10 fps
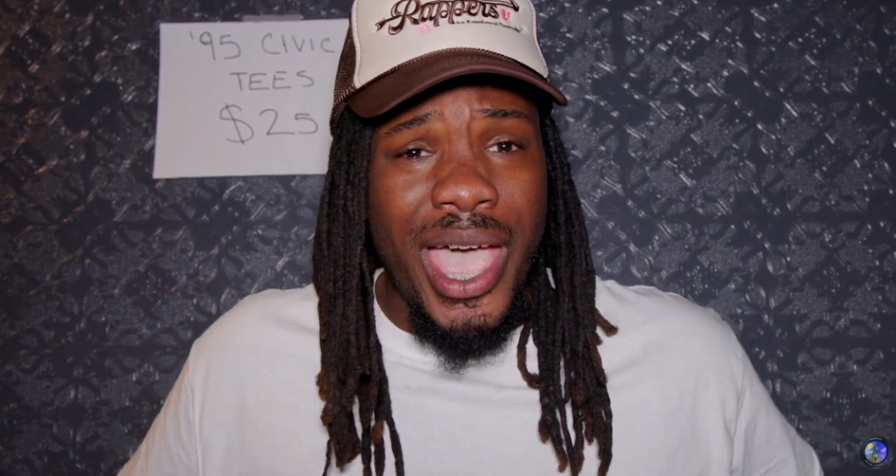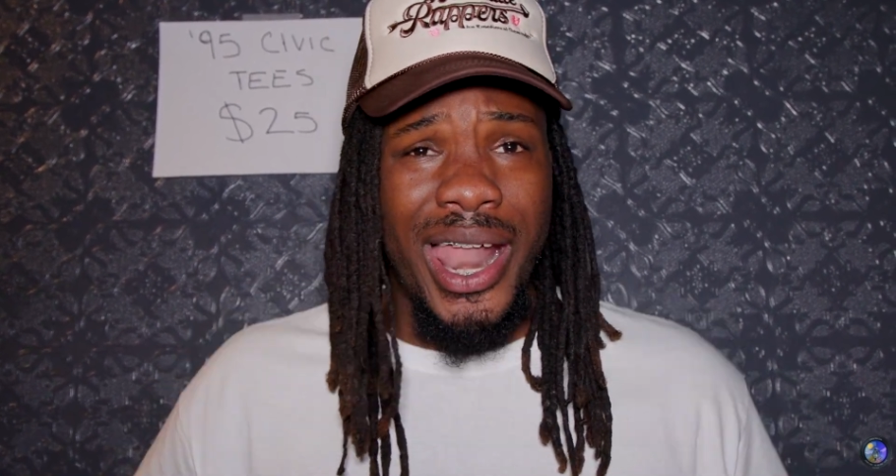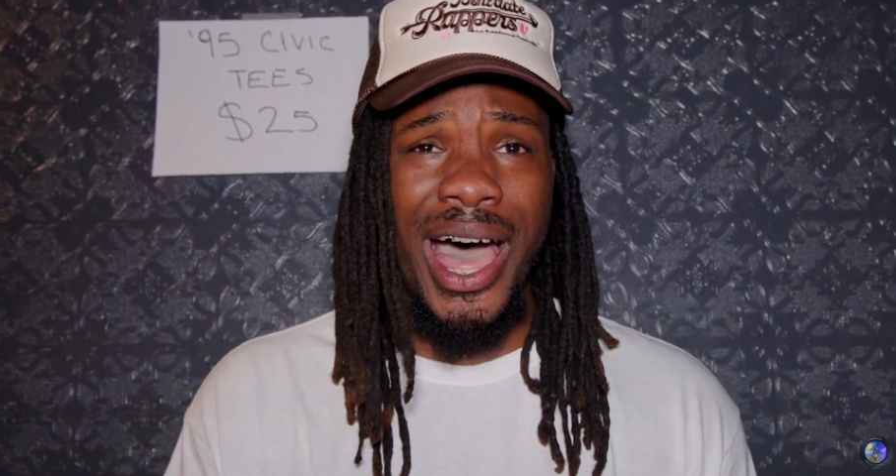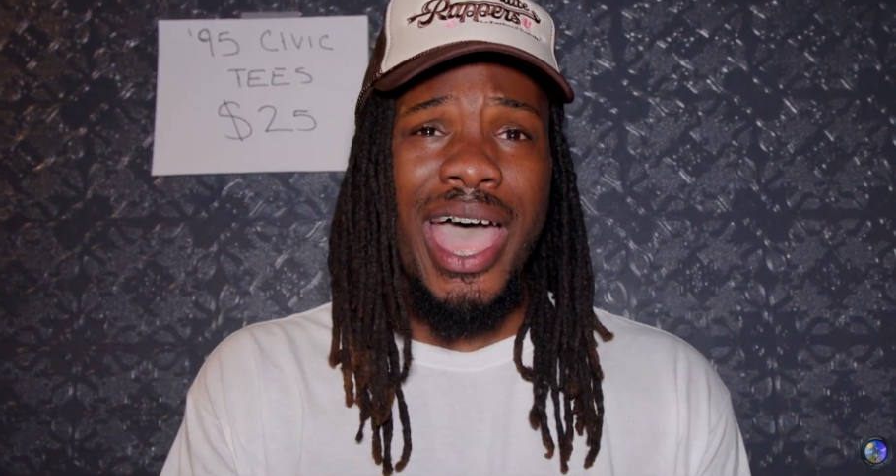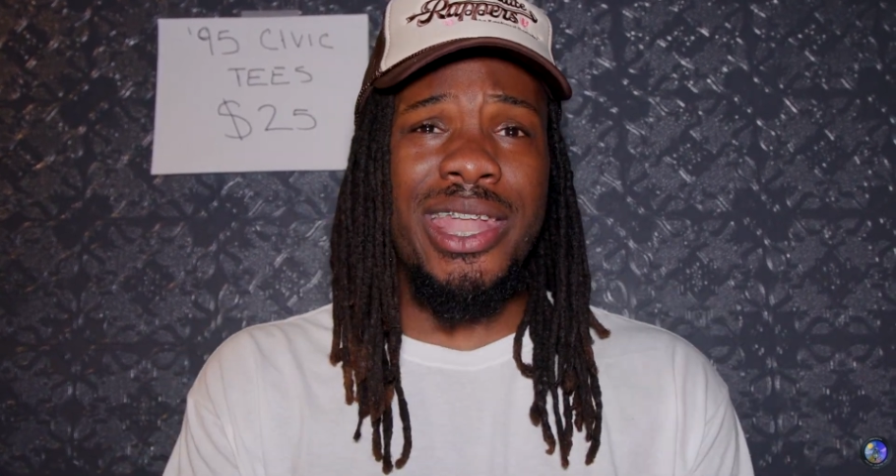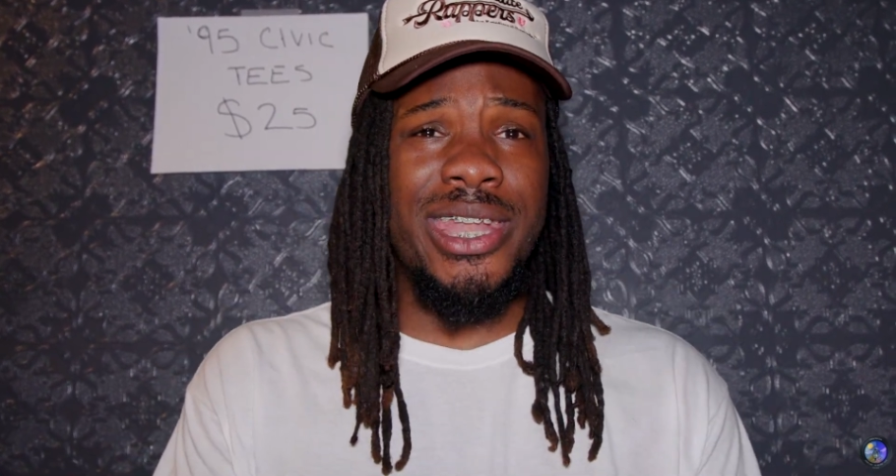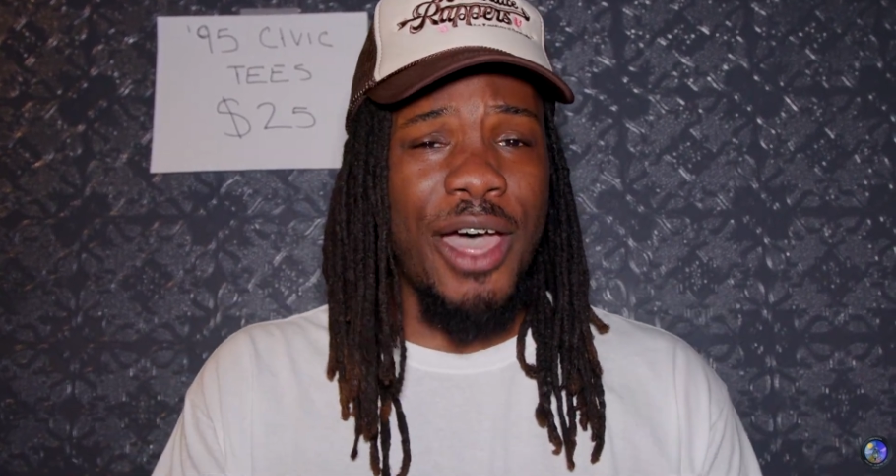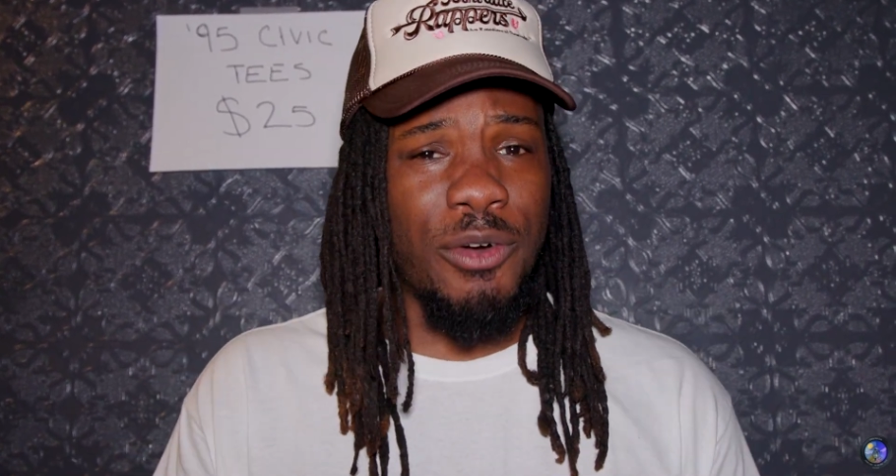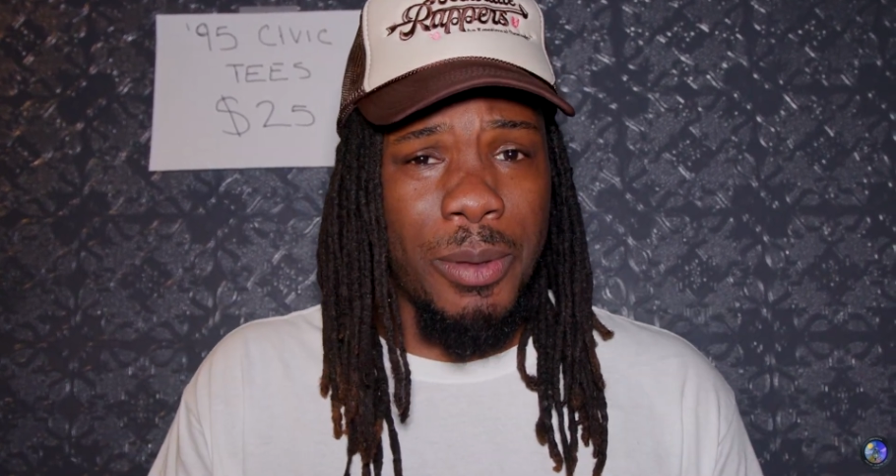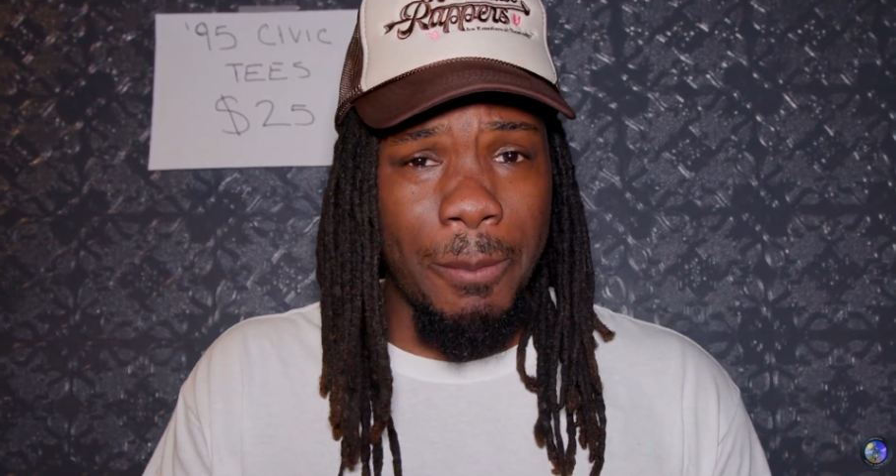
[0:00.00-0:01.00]
and I had
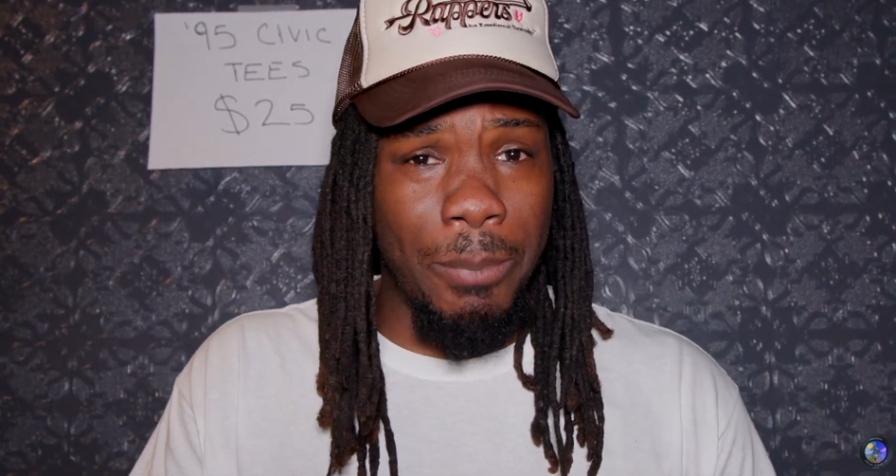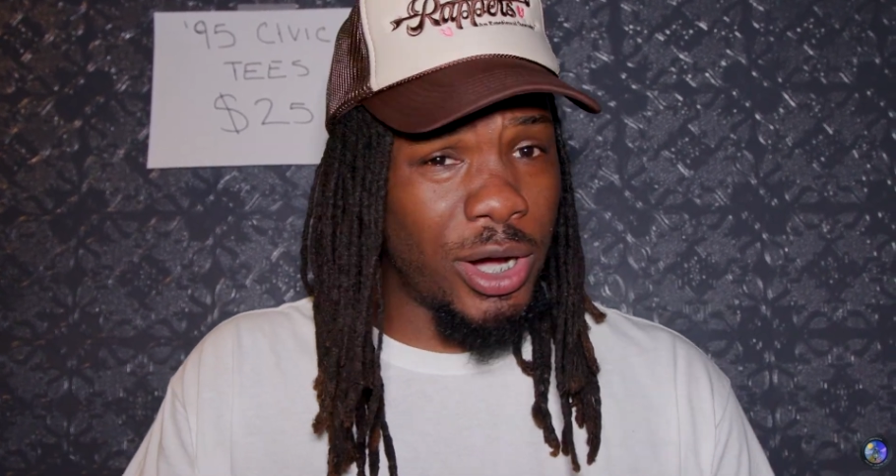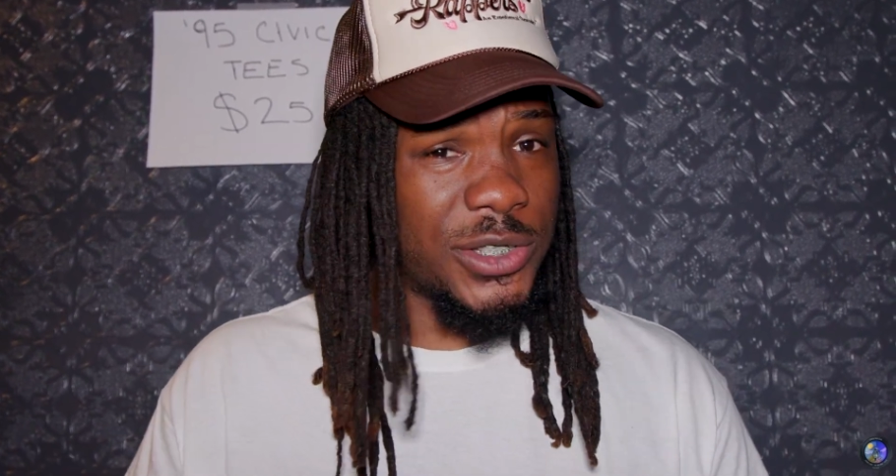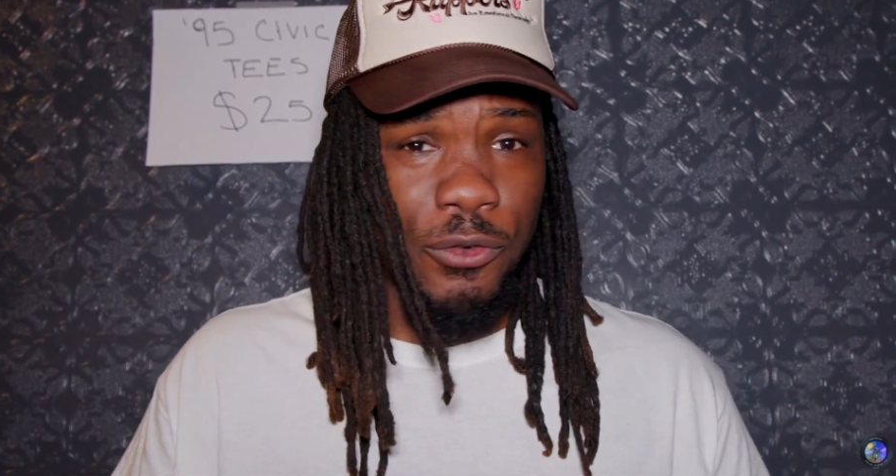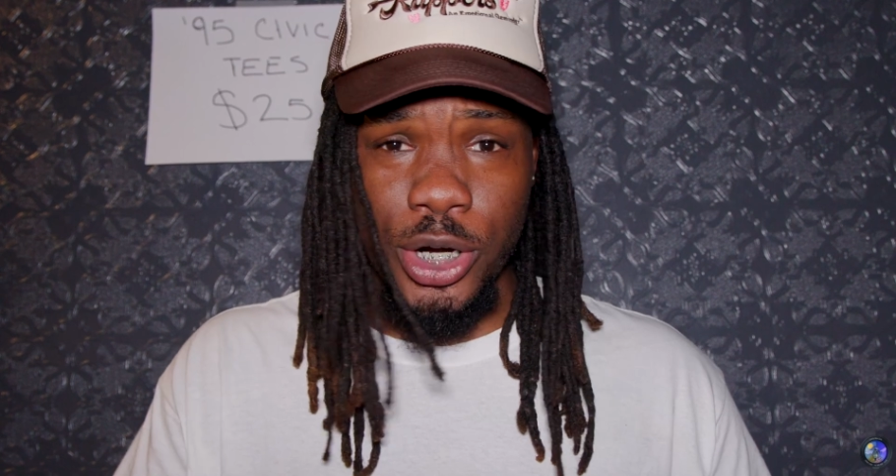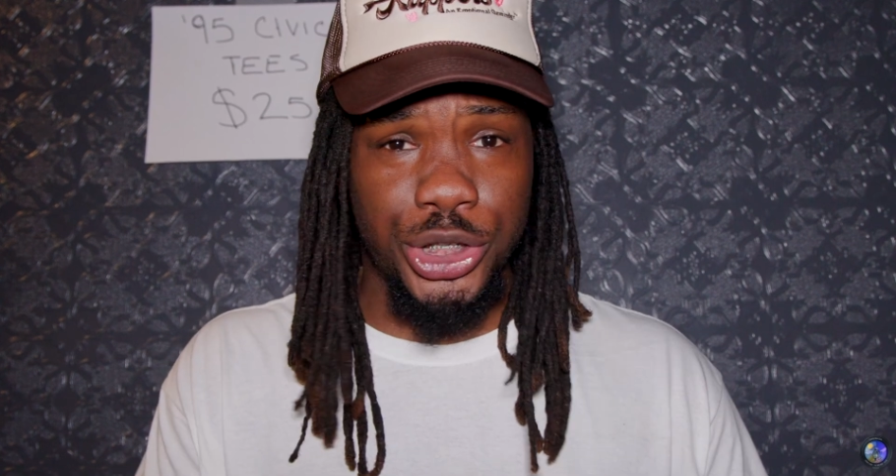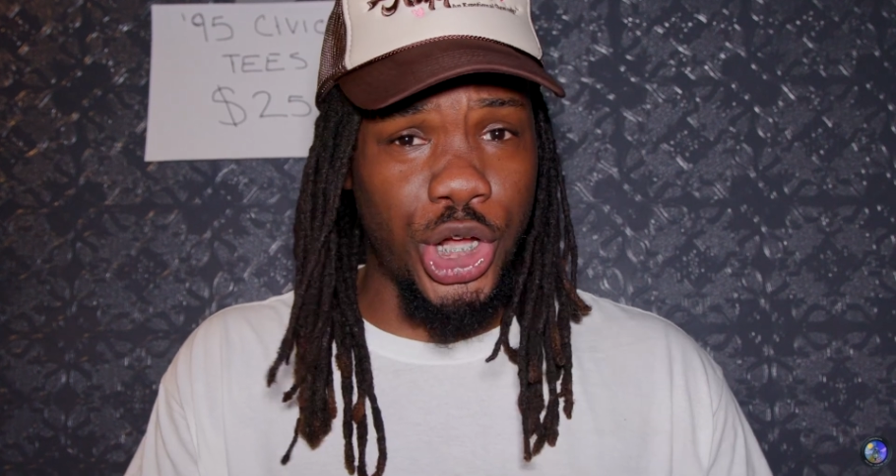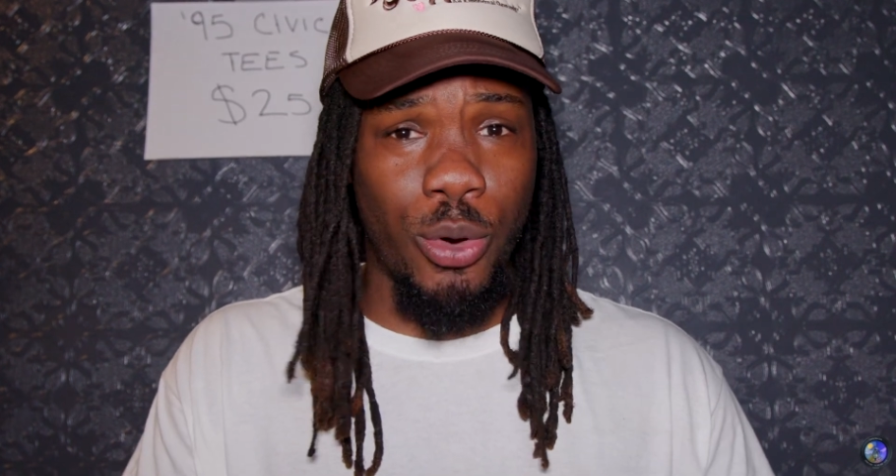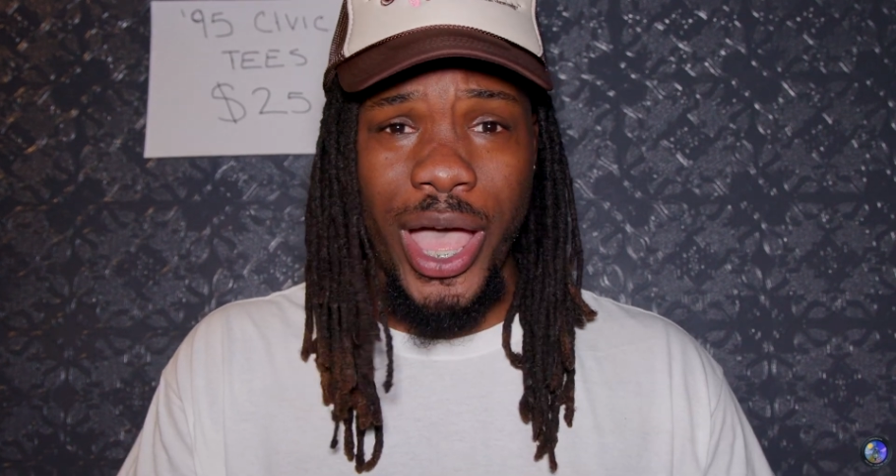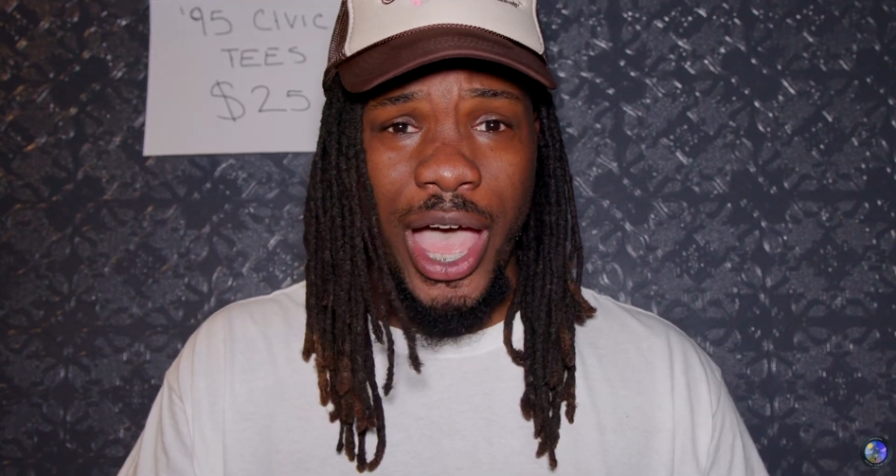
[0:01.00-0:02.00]
never been booked for a
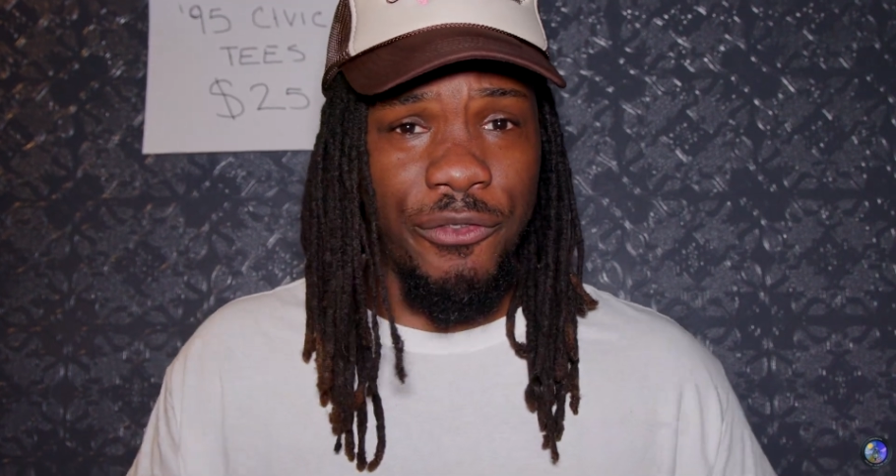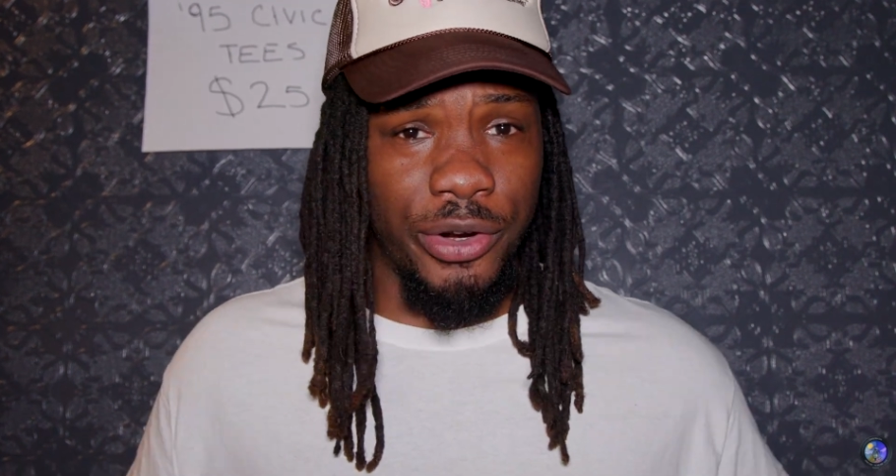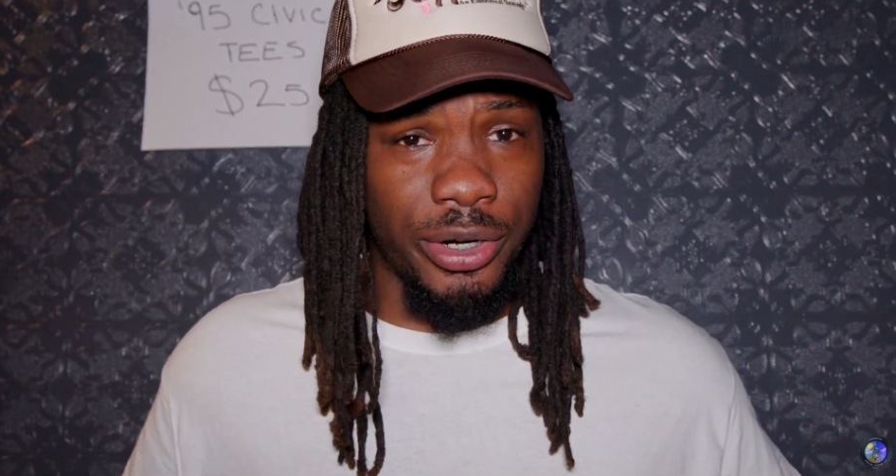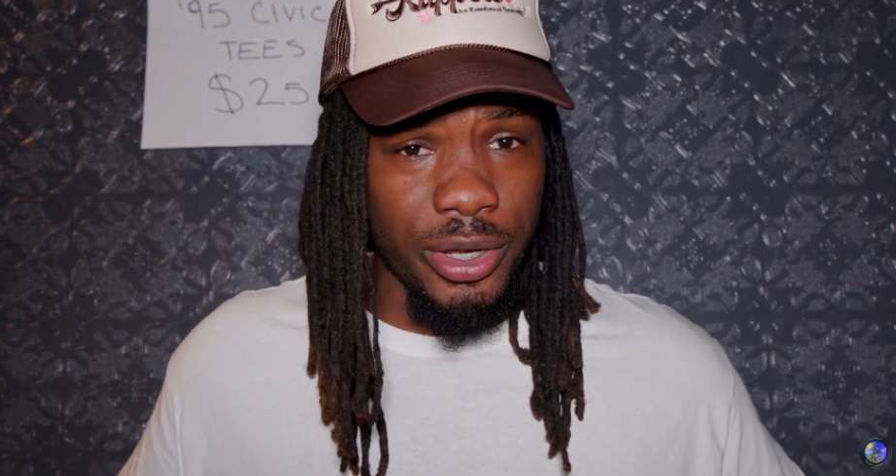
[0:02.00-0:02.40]
show ever.